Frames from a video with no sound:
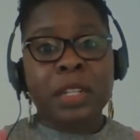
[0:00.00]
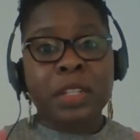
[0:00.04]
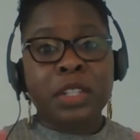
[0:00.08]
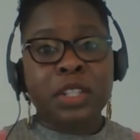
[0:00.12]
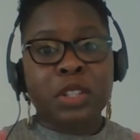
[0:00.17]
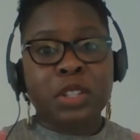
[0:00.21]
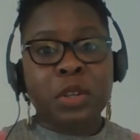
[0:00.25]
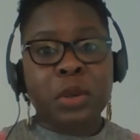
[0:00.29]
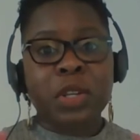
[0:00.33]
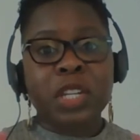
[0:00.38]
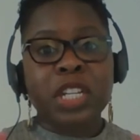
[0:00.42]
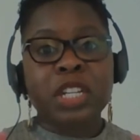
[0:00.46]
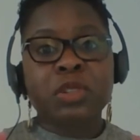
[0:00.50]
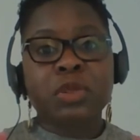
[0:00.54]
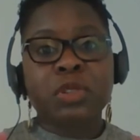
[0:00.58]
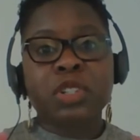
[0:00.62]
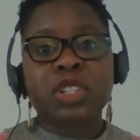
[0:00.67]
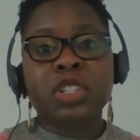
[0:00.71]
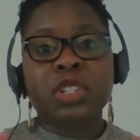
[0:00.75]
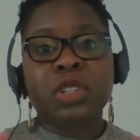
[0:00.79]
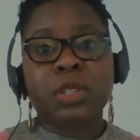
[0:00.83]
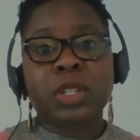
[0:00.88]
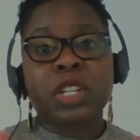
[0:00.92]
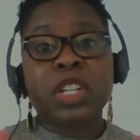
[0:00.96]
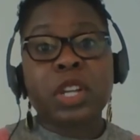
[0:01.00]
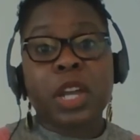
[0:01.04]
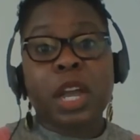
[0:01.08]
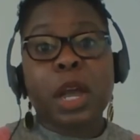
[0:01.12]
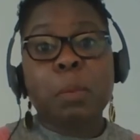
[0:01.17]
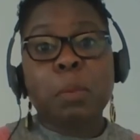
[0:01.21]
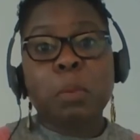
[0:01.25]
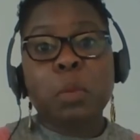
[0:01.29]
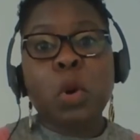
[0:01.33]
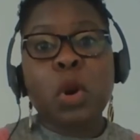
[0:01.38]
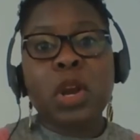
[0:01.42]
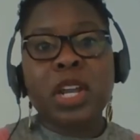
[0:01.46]
And so it reaches
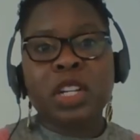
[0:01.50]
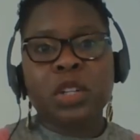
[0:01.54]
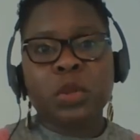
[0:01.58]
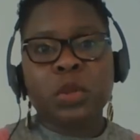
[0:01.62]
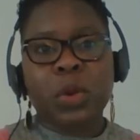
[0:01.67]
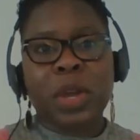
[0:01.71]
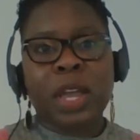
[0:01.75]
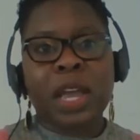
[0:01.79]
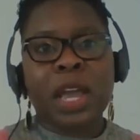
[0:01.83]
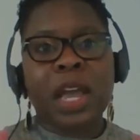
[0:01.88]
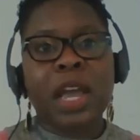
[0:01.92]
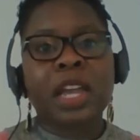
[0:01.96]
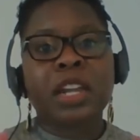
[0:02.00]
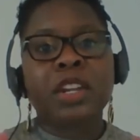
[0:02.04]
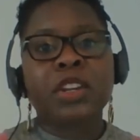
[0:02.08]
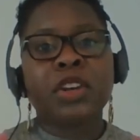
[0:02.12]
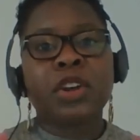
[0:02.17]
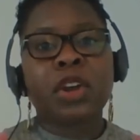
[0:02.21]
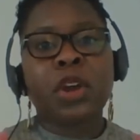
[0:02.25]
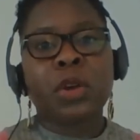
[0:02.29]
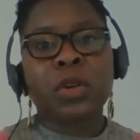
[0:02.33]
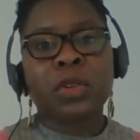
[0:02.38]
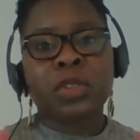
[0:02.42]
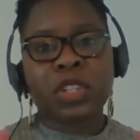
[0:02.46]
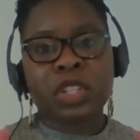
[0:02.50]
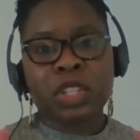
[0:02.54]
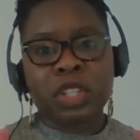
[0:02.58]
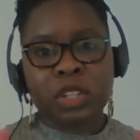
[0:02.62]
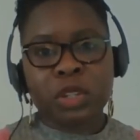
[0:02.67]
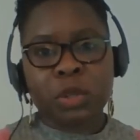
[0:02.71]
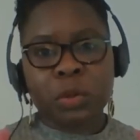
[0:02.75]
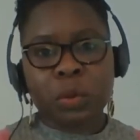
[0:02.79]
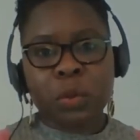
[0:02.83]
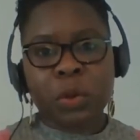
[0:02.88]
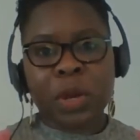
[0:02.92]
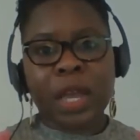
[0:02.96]
a point where I know this
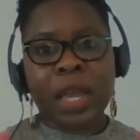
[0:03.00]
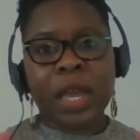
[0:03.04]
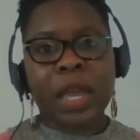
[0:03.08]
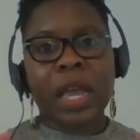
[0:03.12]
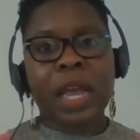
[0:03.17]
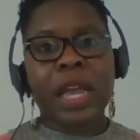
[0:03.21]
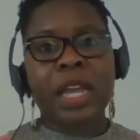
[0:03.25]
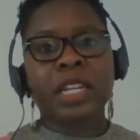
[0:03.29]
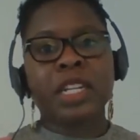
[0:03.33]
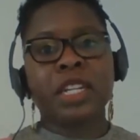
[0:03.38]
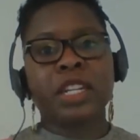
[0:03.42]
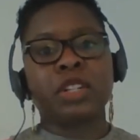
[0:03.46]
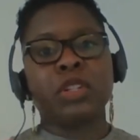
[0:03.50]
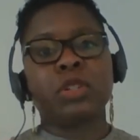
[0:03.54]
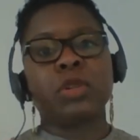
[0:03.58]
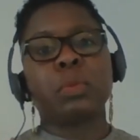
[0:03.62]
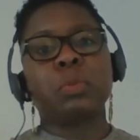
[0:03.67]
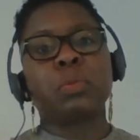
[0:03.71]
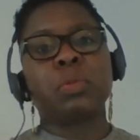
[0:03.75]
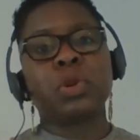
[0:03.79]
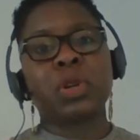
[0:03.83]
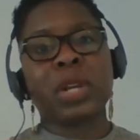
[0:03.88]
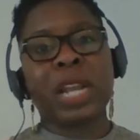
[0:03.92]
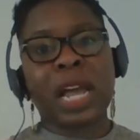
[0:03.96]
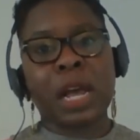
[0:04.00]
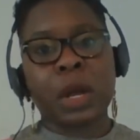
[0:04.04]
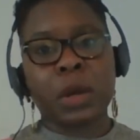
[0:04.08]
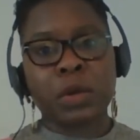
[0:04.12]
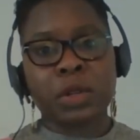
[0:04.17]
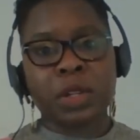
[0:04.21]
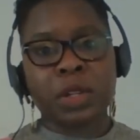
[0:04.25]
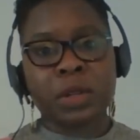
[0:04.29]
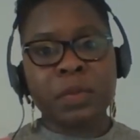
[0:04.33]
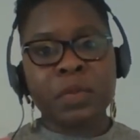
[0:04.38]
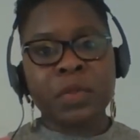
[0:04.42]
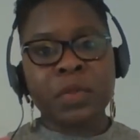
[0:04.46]
is where I need to pull
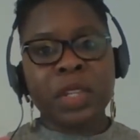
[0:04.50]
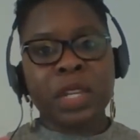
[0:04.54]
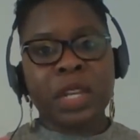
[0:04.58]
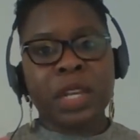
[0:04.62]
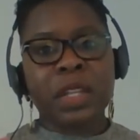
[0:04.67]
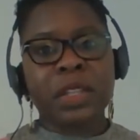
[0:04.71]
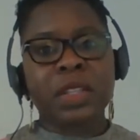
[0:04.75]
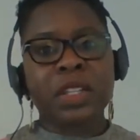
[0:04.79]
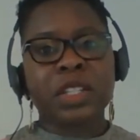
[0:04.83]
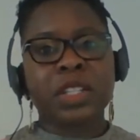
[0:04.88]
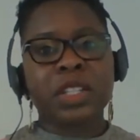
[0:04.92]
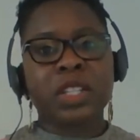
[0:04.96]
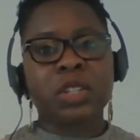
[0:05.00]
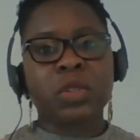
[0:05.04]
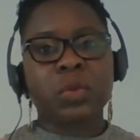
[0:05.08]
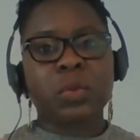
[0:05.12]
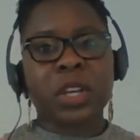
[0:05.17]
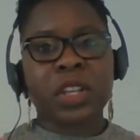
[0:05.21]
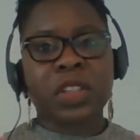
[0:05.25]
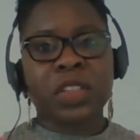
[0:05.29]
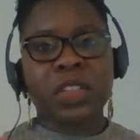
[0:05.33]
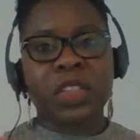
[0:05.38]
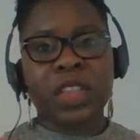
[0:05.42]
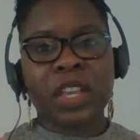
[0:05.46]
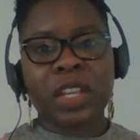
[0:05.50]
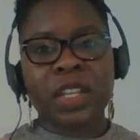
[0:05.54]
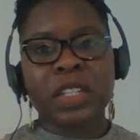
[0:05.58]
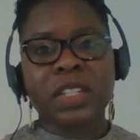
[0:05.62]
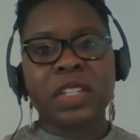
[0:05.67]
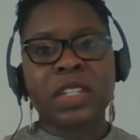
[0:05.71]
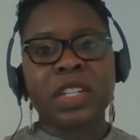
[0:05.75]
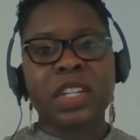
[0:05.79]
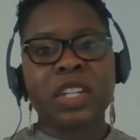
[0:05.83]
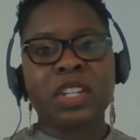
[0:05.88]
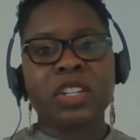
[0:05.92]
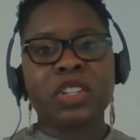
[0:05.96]
out and this is where
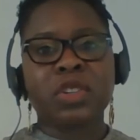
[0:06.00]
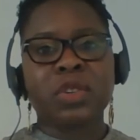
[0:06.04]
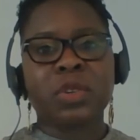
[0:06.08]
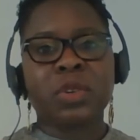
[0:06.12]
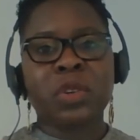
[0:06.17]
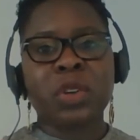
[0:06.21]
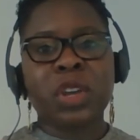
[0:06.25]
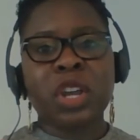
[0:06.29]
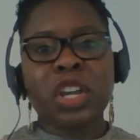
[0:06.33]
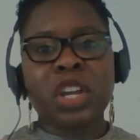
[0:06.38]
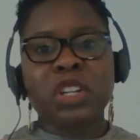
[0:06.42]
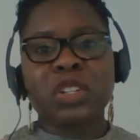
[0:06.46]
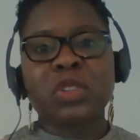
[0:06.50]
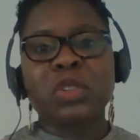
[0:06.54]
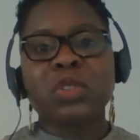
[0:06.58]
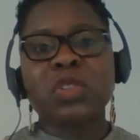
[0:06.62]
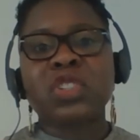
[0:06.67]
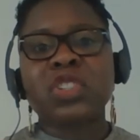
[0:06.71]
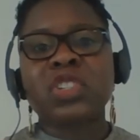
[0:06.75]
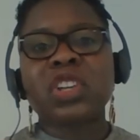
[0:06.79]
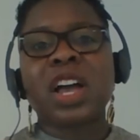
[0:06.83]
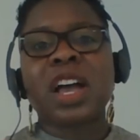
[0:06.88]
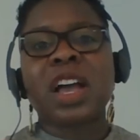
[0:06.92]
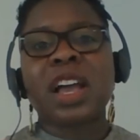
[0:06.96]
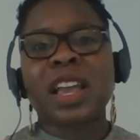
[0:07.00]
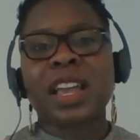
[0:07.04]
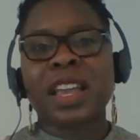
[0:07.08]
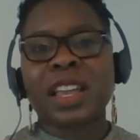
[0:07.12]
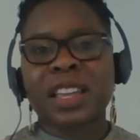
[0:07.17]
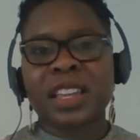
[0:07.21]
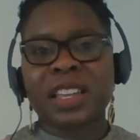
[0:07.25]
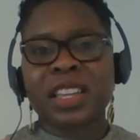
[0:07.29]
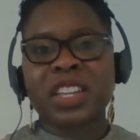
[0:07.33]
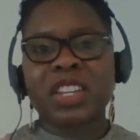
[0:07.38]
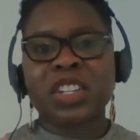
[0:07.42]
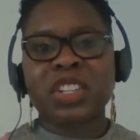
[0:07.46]
things need to to
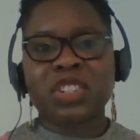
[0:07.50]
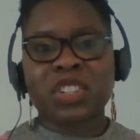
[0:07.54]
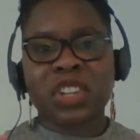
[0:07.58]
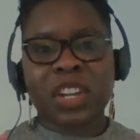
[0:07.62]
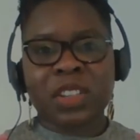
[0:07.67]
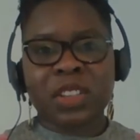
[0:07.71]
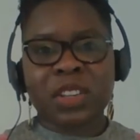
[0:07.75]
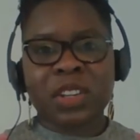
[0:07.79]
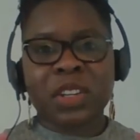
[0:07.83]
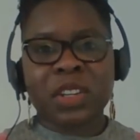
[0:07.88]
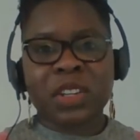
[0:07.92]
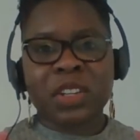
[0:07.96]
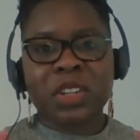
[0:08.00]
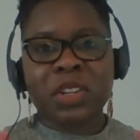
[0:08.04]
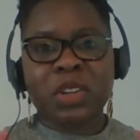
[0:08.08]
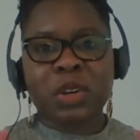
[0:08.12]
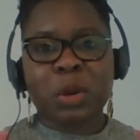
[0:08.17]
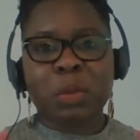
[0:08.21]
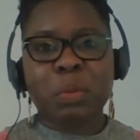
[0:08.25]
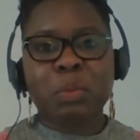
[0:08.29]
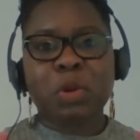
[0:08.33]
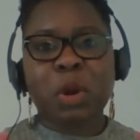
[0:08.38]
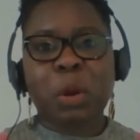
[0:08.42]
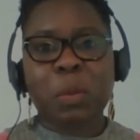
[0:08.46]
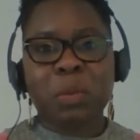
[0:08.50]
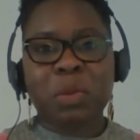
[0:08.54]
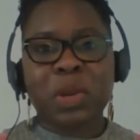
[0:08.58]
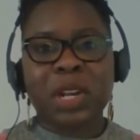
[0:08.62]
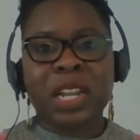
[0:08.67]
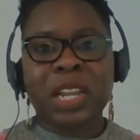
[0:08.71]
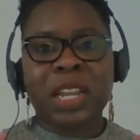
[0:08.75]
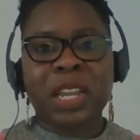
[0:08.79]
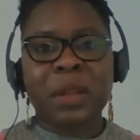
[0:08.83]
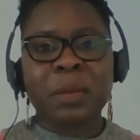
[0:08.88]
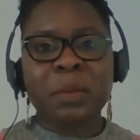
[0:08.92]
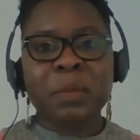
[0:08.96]
tie each other, you know,
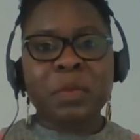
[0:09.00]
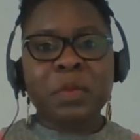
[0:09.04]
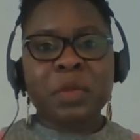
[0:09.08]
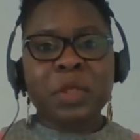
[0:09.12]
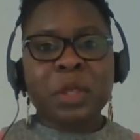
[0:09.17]
properly.